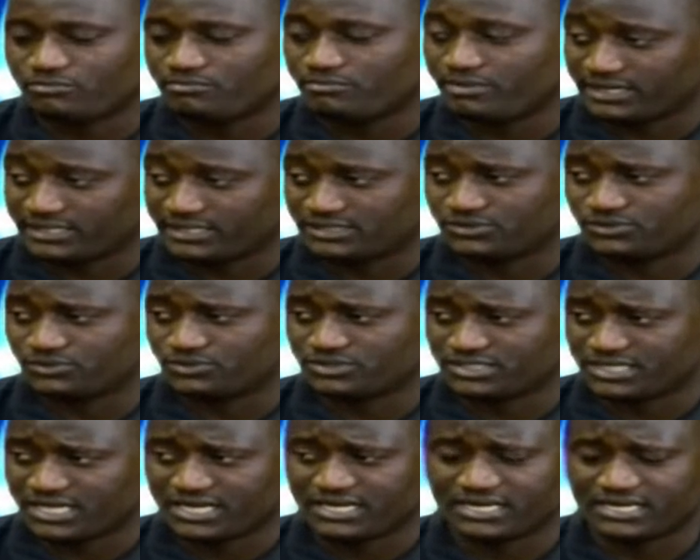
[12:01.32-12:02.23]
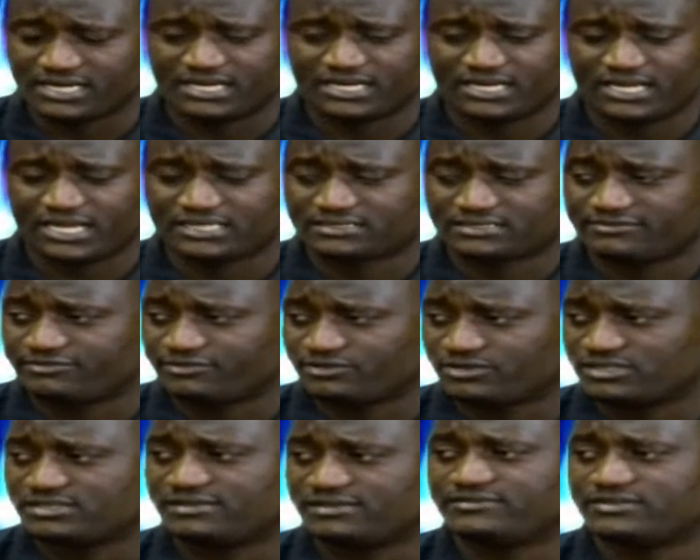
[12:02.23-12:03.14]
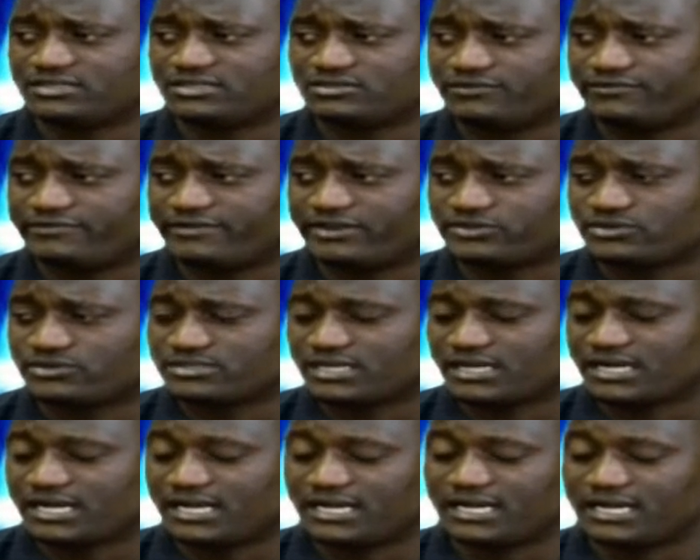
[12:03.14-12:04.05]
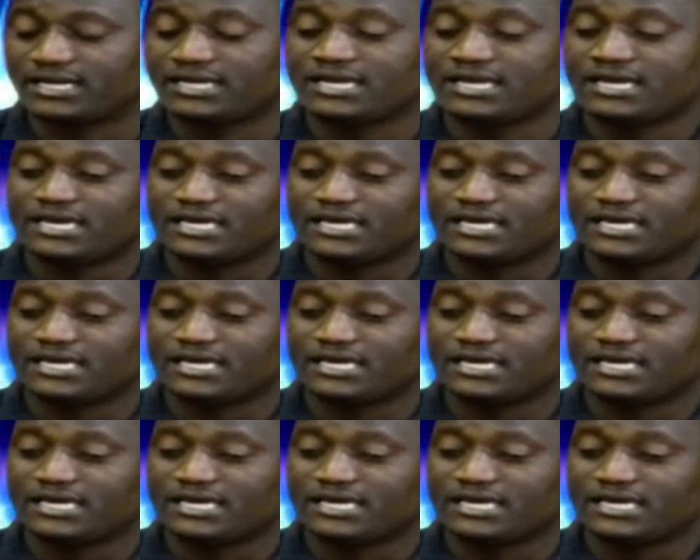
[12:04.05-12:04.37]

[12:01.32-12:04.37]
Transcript: back to stand and ask for the services of Fashion Sakala,